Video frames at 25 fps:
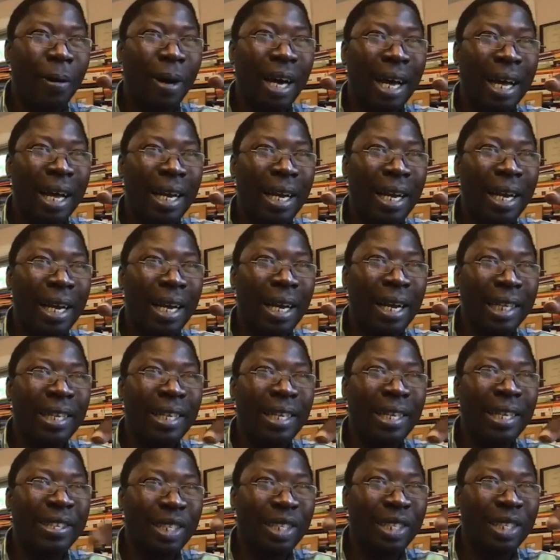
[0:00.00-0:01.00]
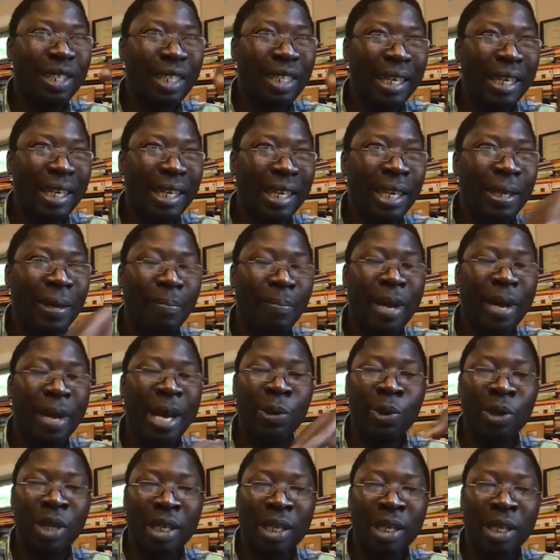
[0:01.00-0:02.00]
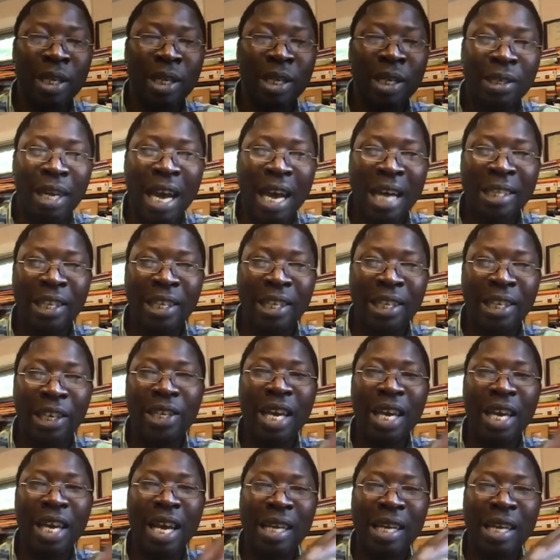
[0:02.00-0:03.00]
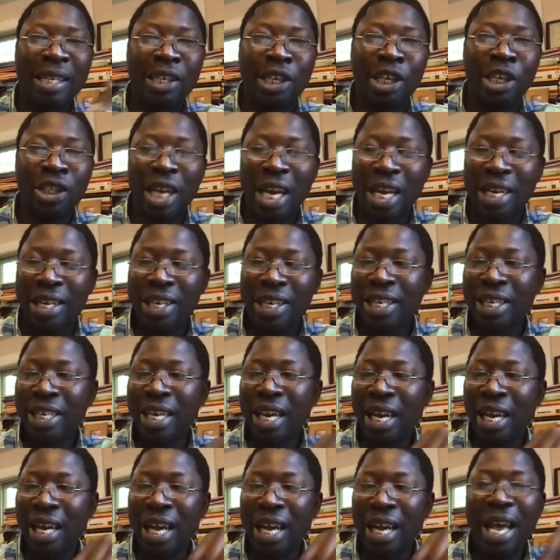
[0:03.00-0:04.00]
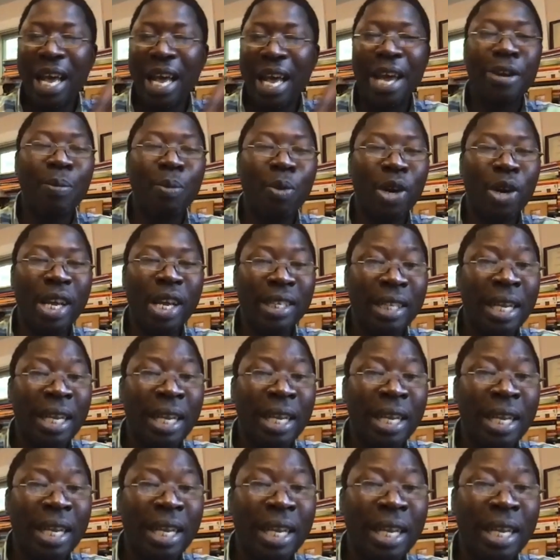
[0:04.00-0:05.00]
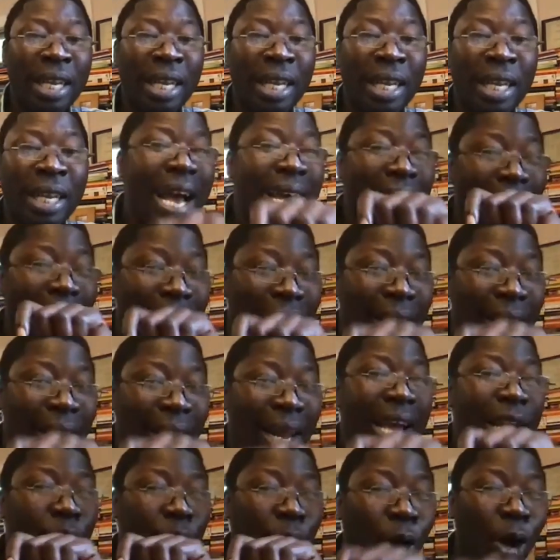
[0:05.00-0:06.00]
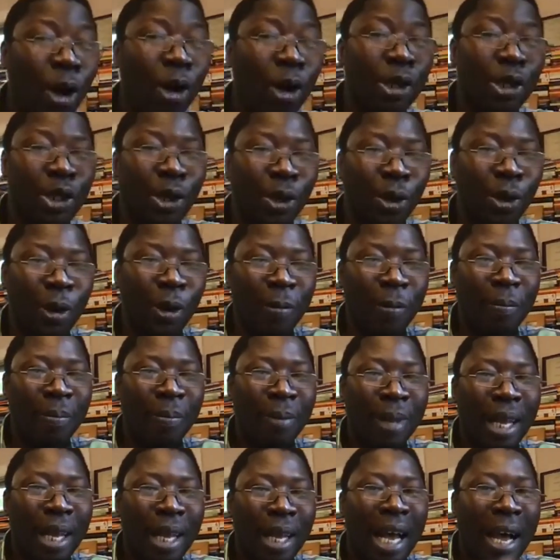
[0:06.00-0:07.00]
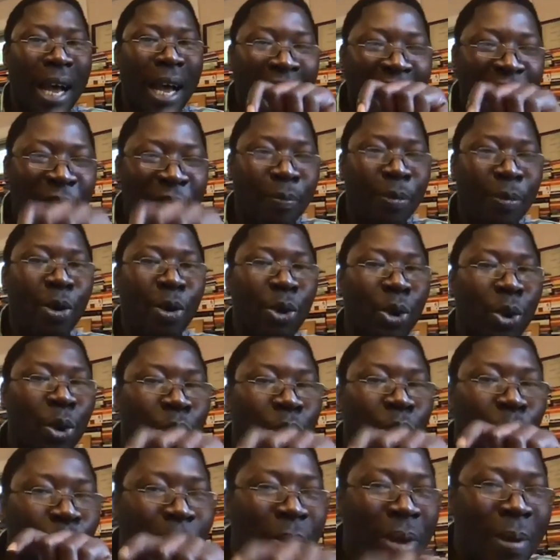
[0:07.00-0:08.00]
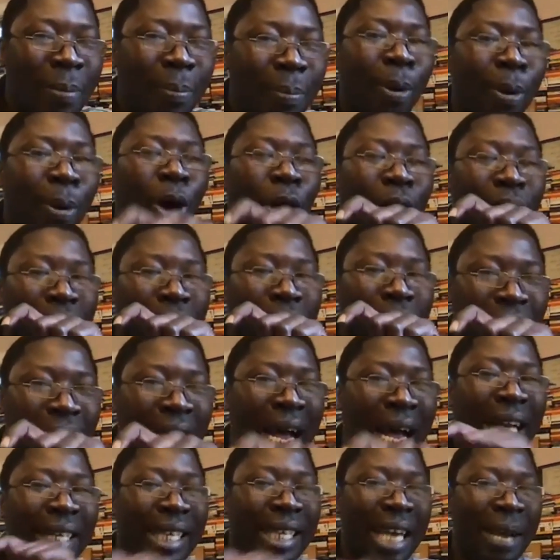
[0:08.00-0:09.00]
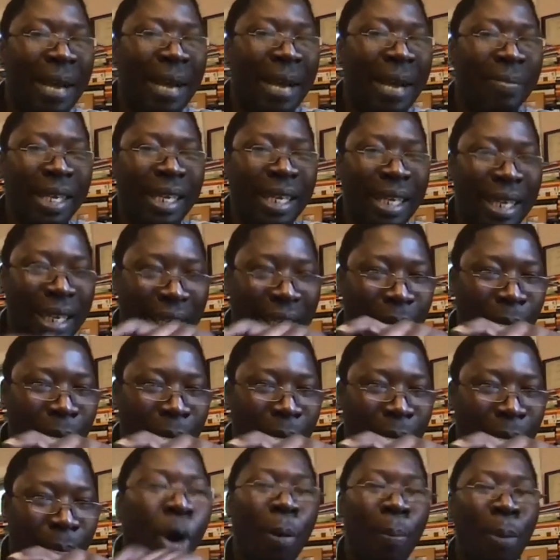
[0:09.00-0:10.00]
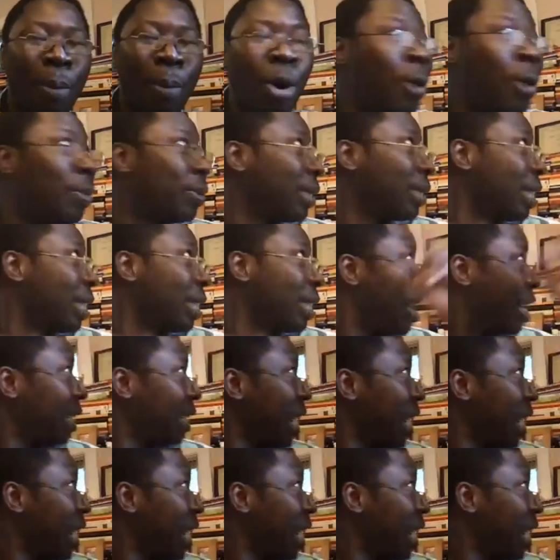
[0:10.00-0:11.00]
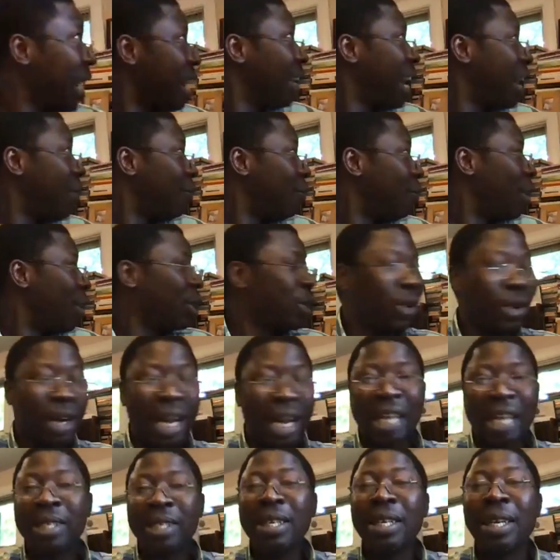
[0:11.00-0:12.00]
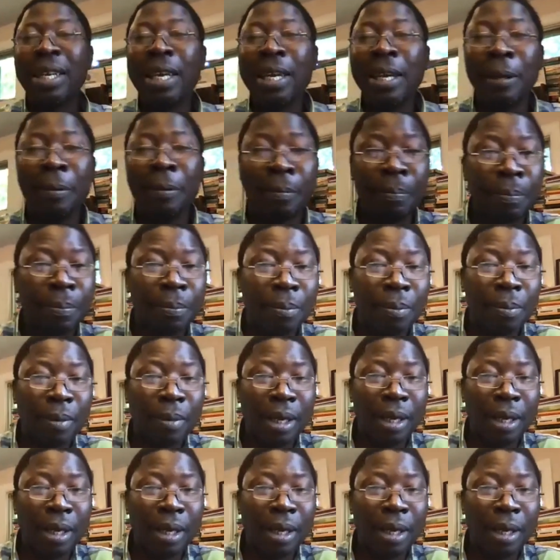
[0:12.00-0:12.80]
are little studied compared to the Khadriya, the Tijaniya, and the Murids. But the Layennes also have produced some important Ajami po poems. In fact, I have, I have one collection here.